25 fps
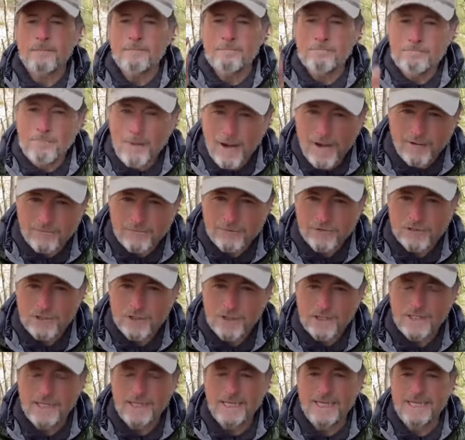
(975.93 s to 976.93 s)

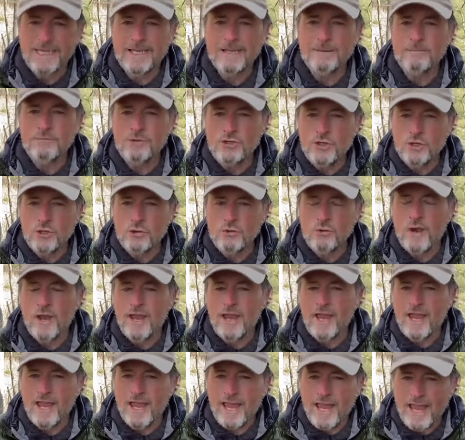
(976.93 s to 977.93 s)
muffs,
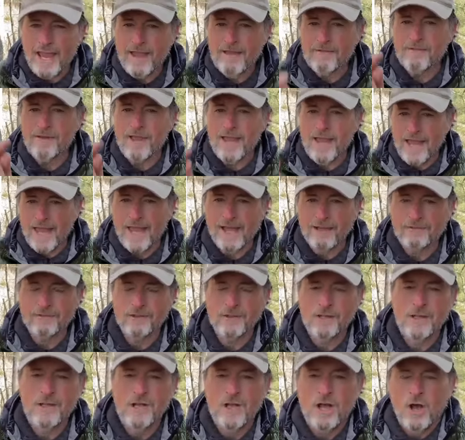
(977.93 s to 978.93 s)
M-U-F-F.
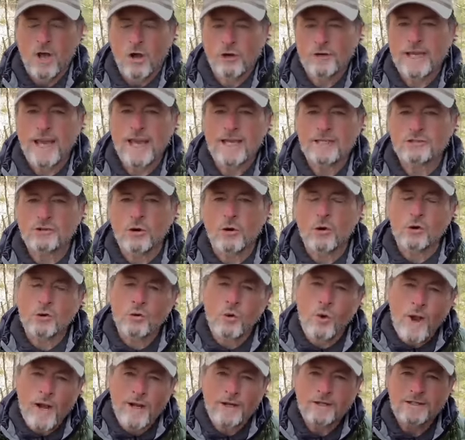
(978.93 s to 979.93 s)
Okay, so
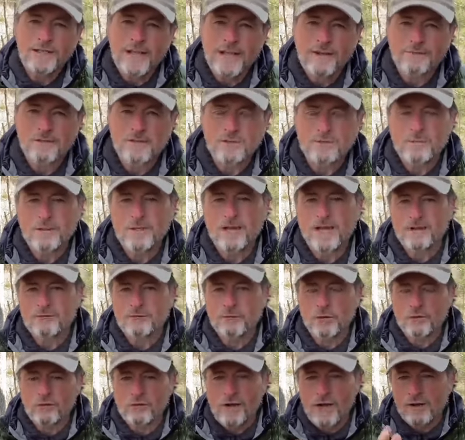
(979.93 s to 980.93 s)
acquired deafness. Be
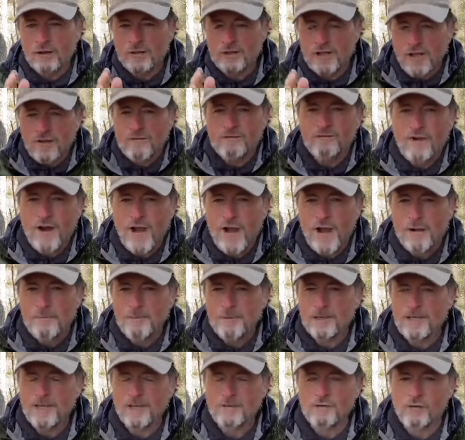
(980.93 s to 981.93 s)
careful around gunfire.
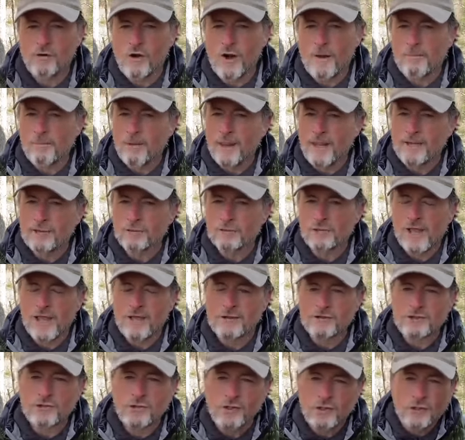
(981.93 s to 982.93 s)
Be careful around playing those
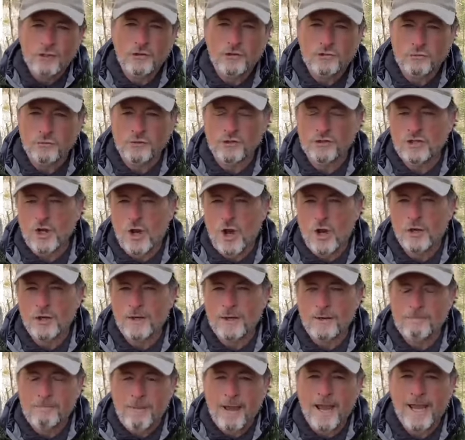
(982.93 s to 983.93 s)
loud stereos with your dog
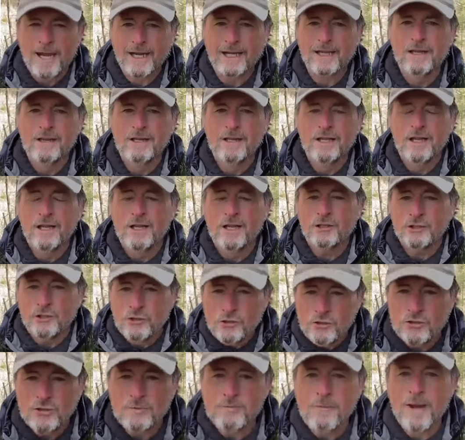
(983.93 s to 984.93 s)
in the back.
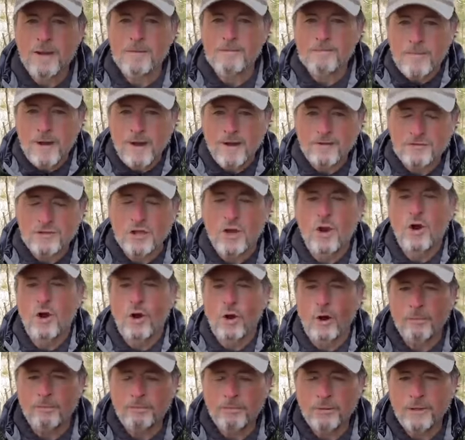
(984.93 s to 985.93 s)
Use the mutt muffs,
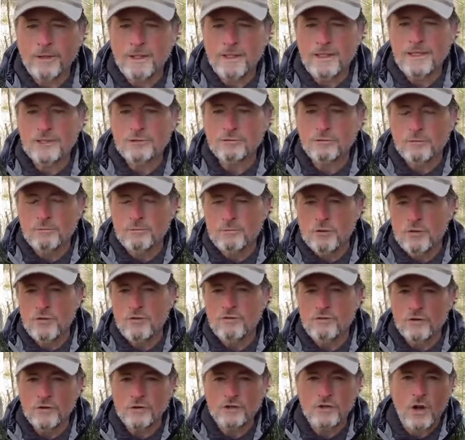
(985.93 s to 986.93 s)
or please
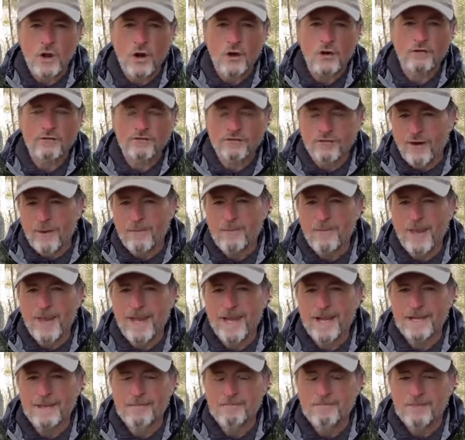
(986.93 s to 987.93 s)
remove your dog from
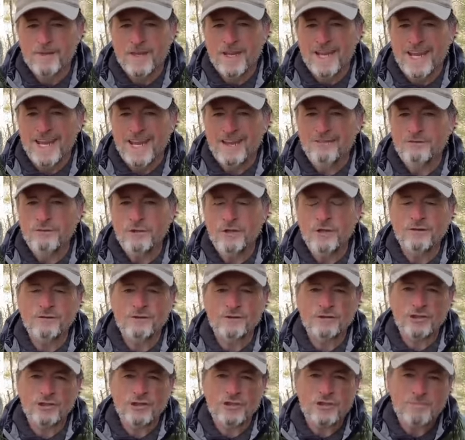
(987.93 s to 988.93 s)
that. If you
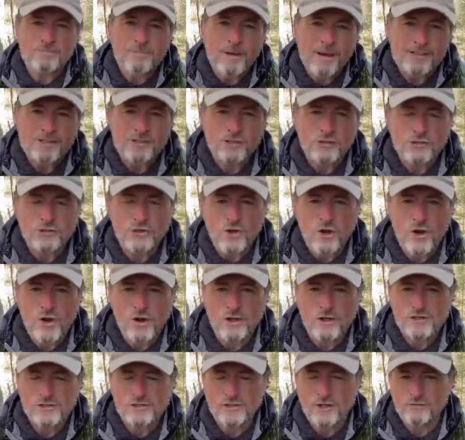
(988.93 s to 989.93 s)
even suspect your
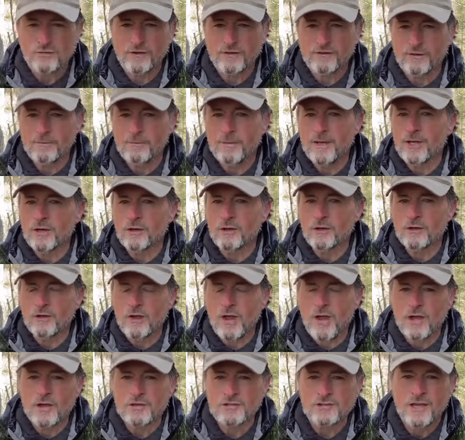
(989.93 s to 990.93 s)
dog suffering from hearing
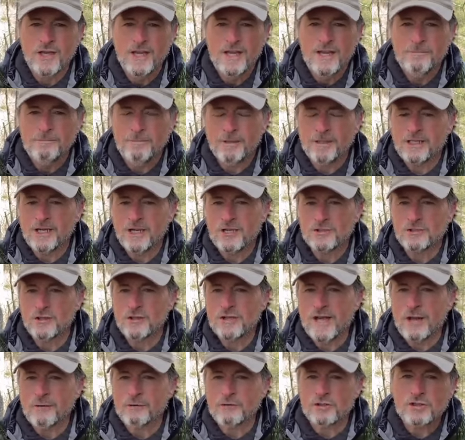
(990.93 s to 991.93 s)
loss because they're
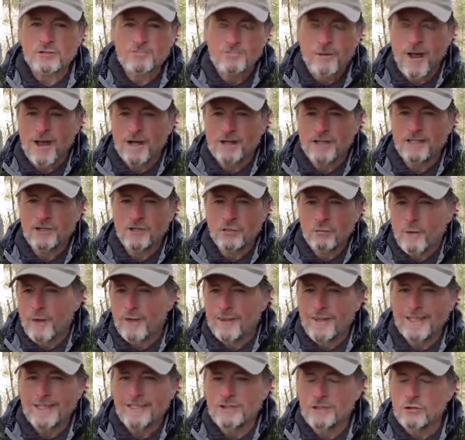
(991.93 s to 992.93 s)
not responding the
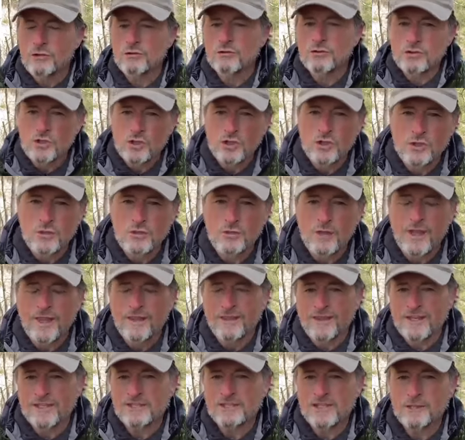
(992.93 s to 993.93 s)
way they used to,
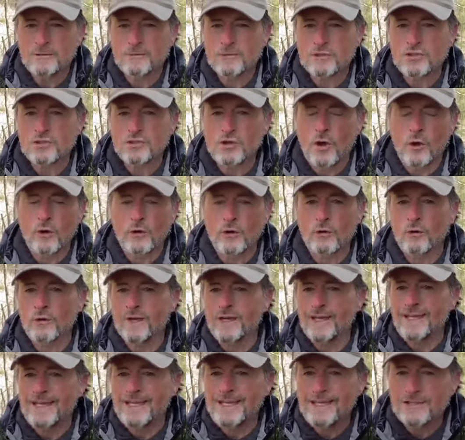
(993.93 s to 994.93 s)
they seem to
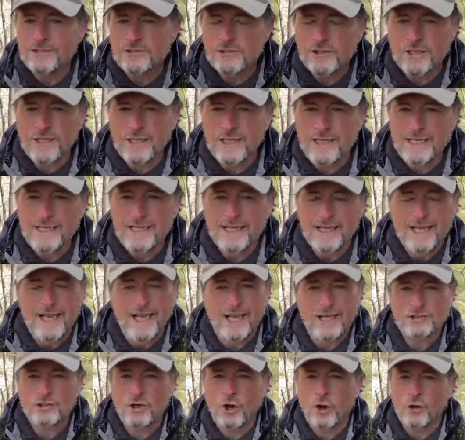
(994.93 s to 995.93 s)
startle easily,
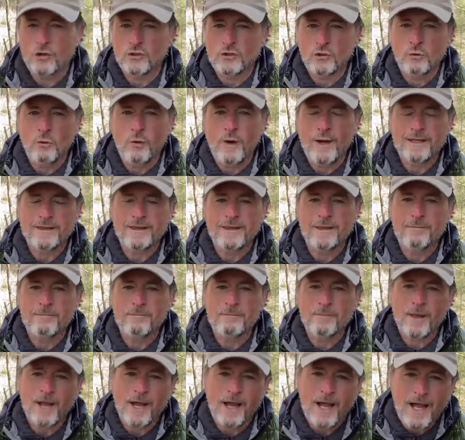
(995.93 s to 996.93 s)
it's hard to wake
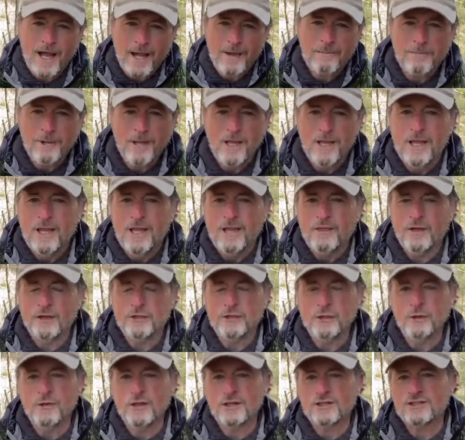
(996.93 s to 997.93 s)
them up, they're
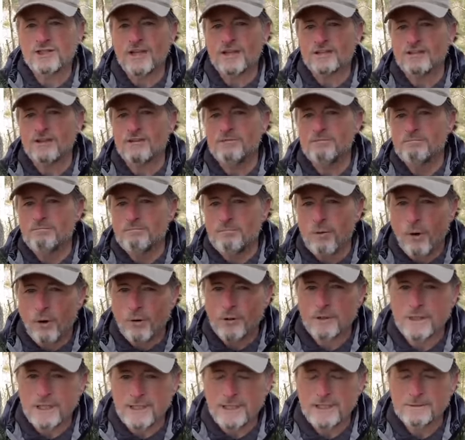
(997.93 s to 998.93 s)
doing excessive
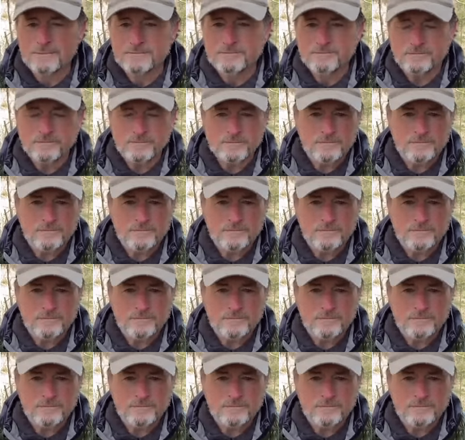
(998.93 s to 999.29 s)
barking,